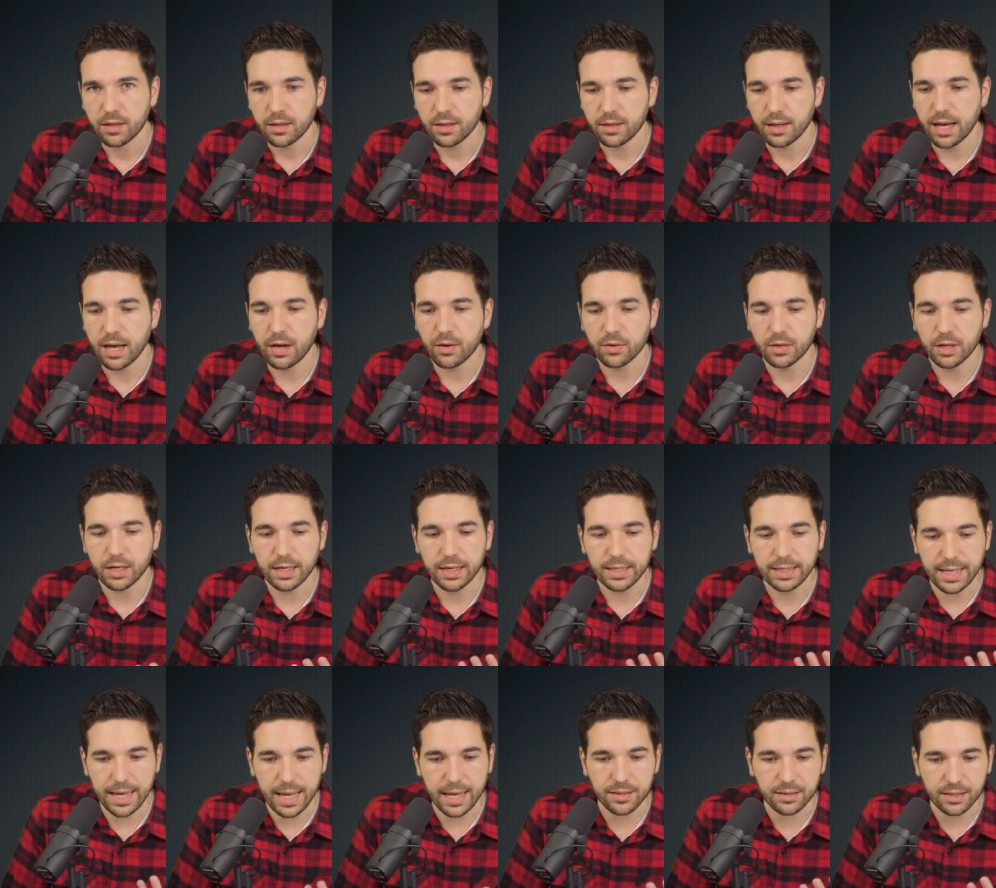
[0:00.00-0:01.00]
Now,
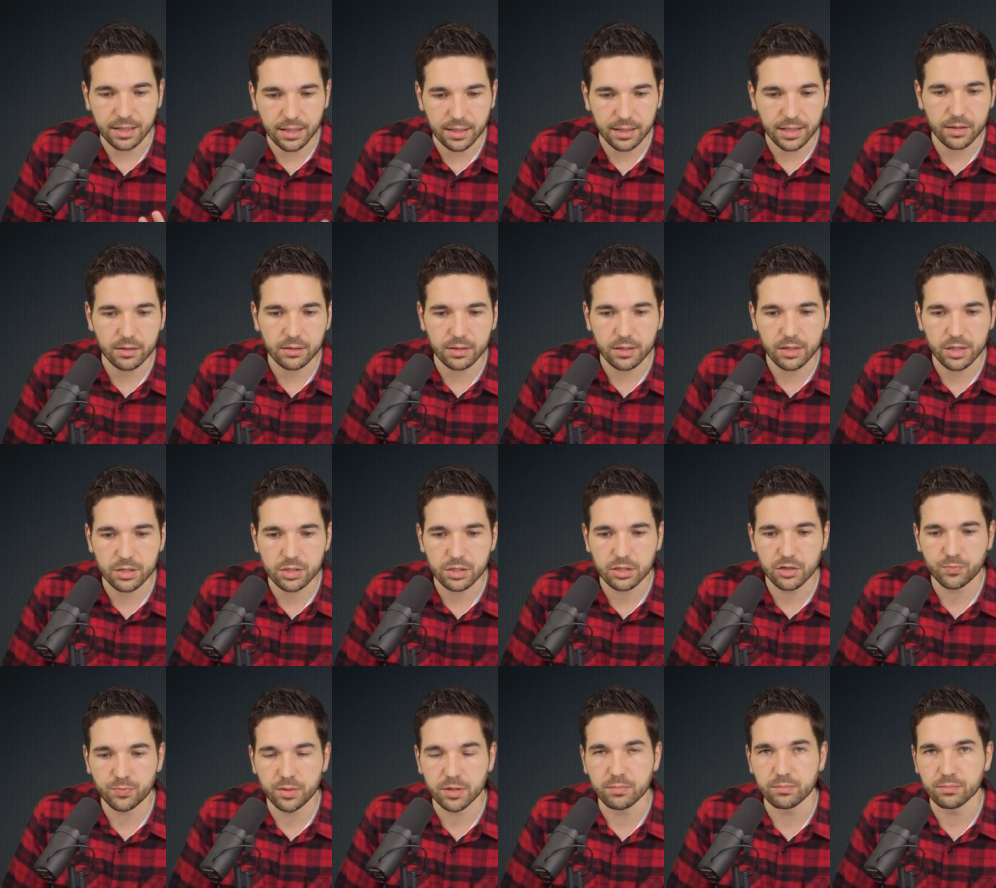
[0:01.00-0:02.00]
again, clearly they should
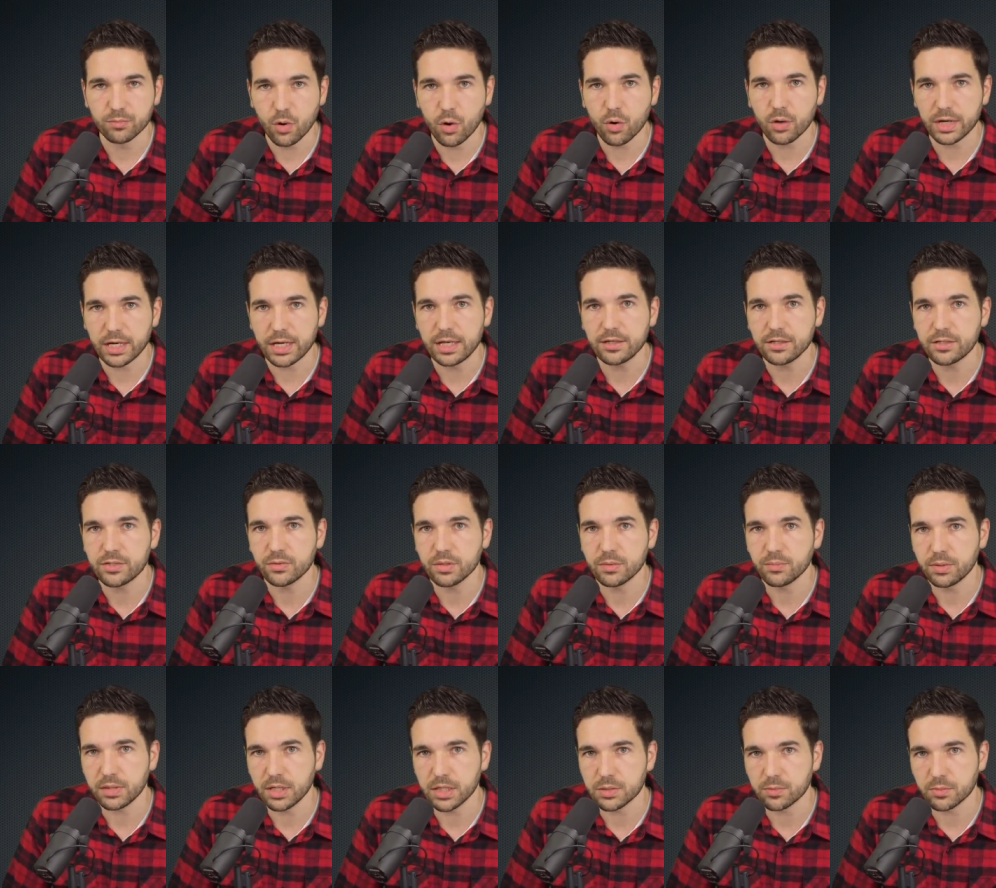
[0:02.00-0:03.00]
have put more into
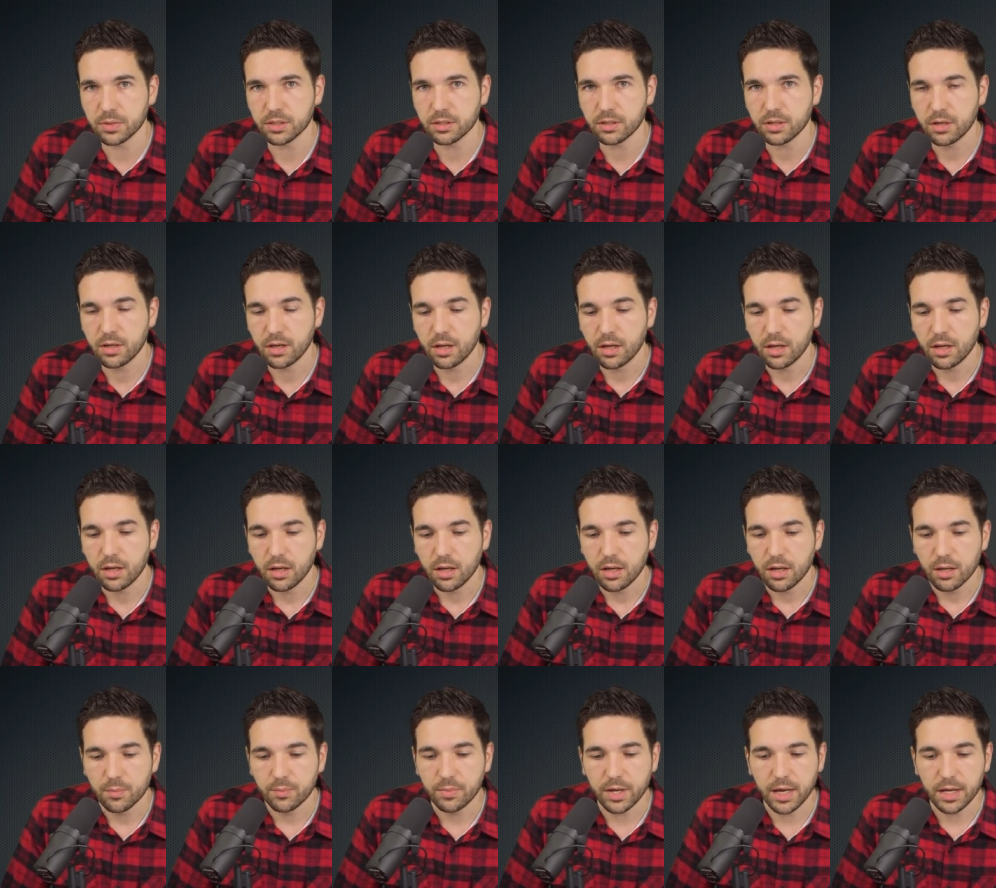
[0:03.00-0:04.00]
impeachment,
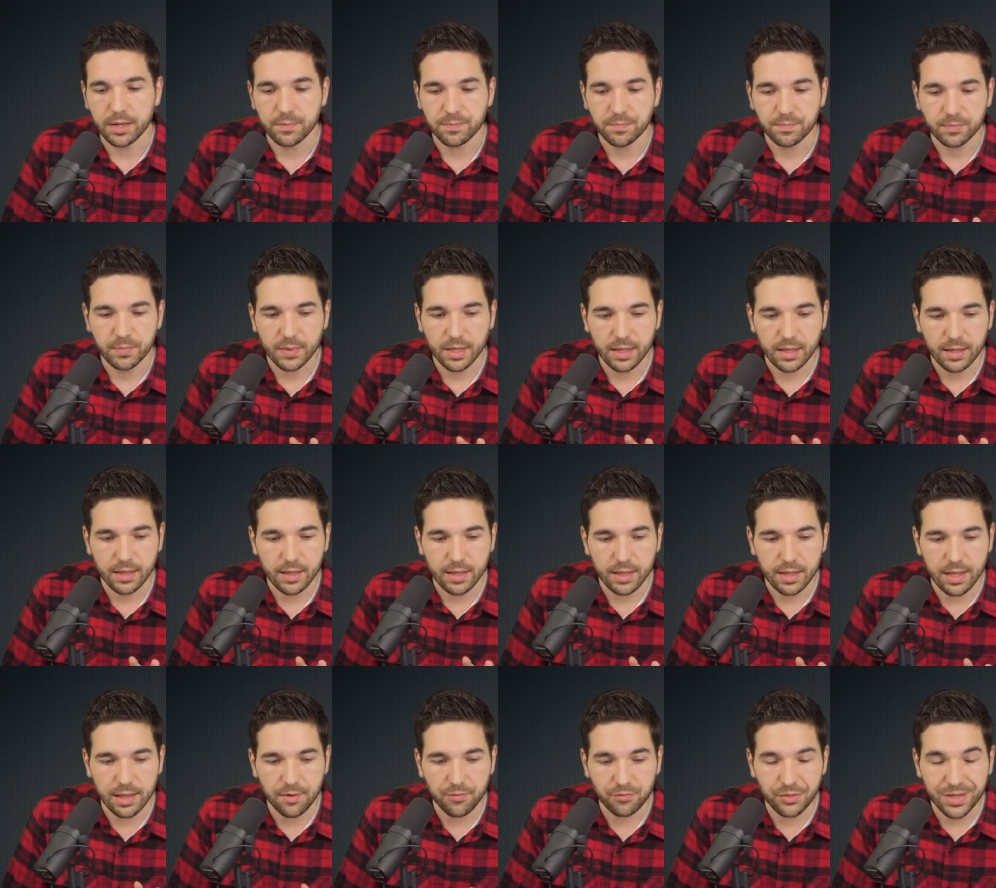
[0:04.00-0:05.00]
but
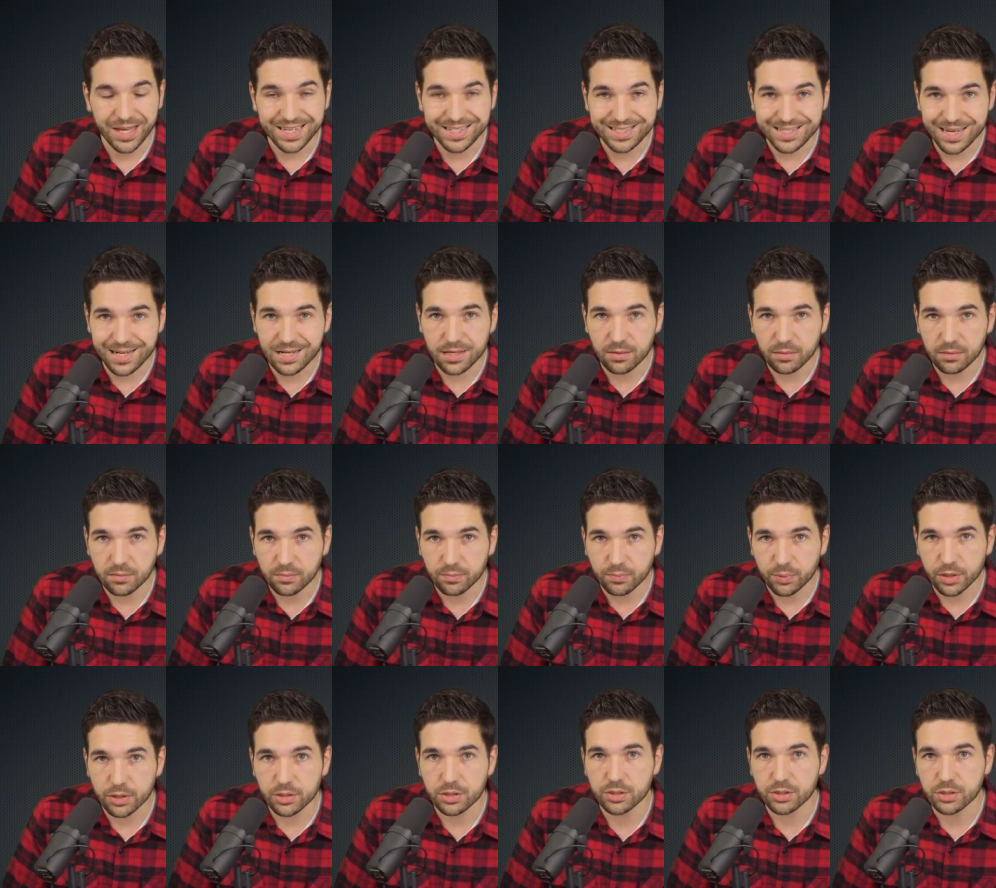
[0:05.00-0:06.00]
if they didn't
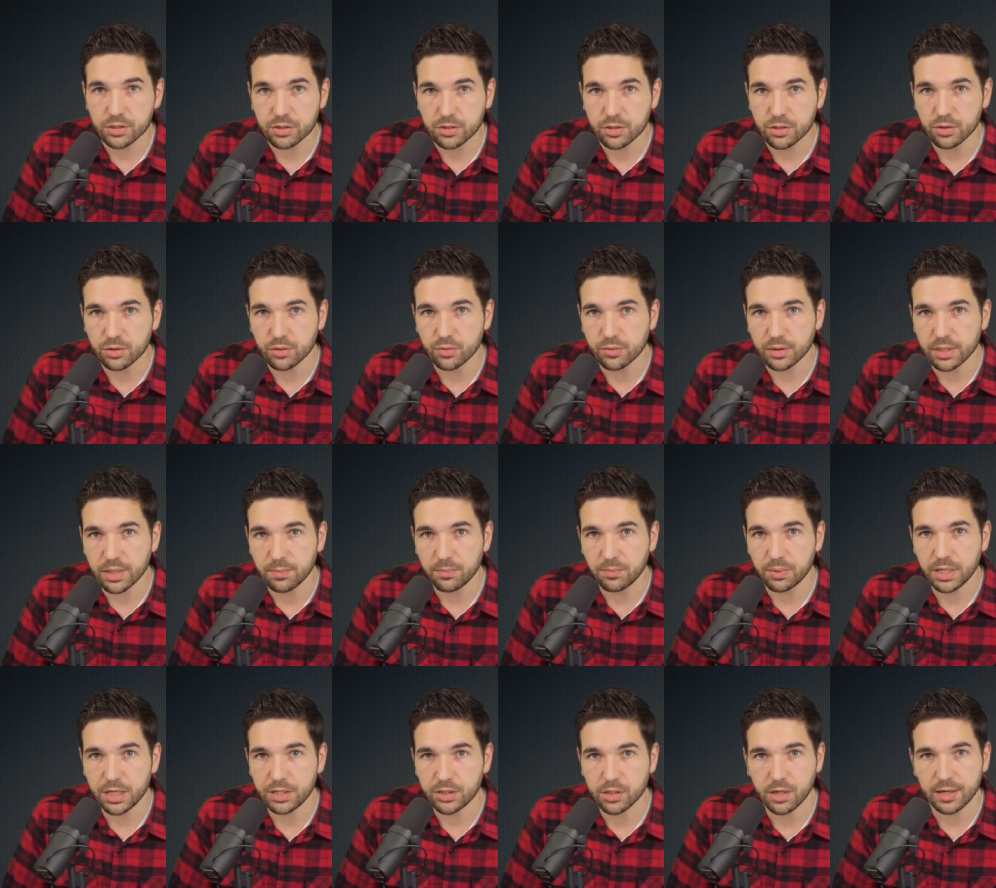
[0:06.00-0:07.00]
push to
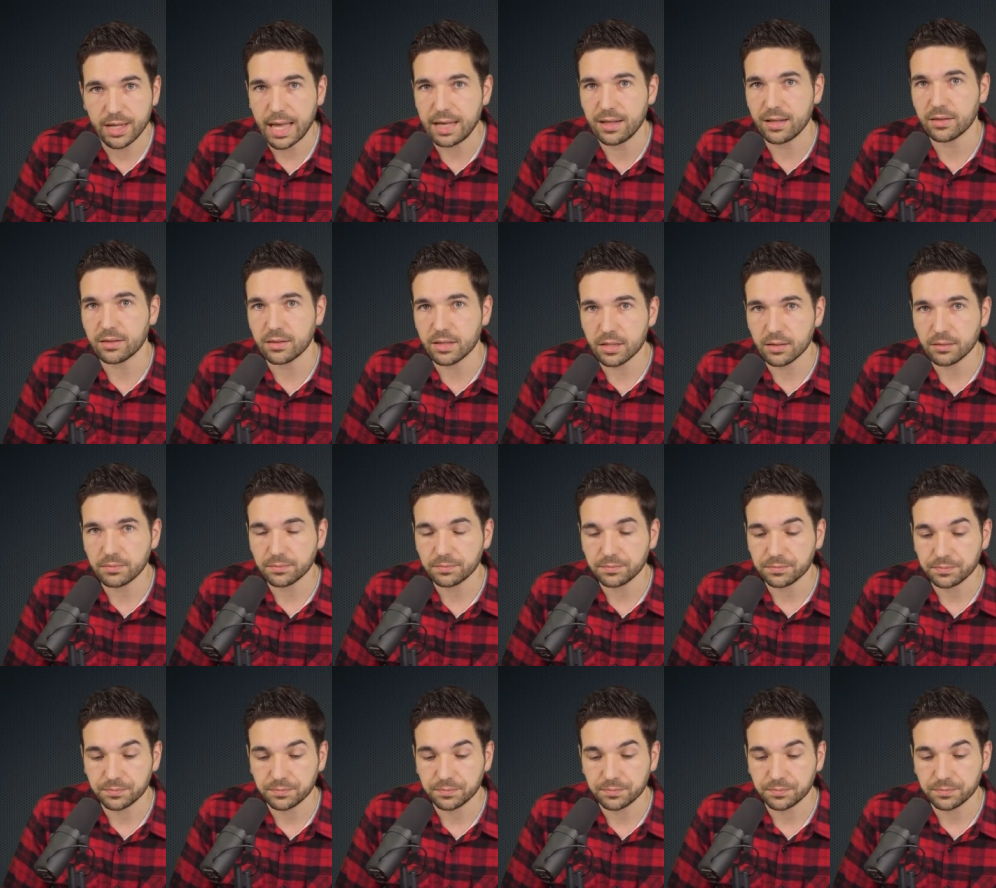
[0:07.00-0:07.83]
impeach on anything,